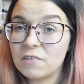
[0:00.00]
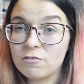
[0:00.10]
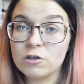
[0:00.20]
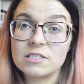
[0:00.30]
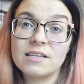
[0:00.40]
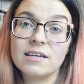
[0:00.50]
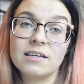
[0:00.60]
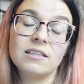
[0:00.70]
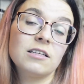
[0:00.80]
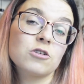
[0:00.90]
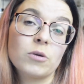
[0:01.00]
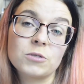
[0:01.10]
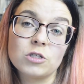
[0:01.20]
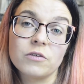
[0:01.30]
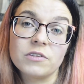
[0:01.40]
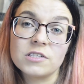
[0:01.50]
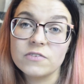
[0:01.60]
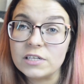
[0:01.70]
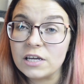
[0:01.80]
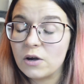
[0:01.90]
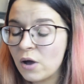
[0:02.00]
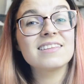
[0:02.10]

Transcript: first link in the description of this video.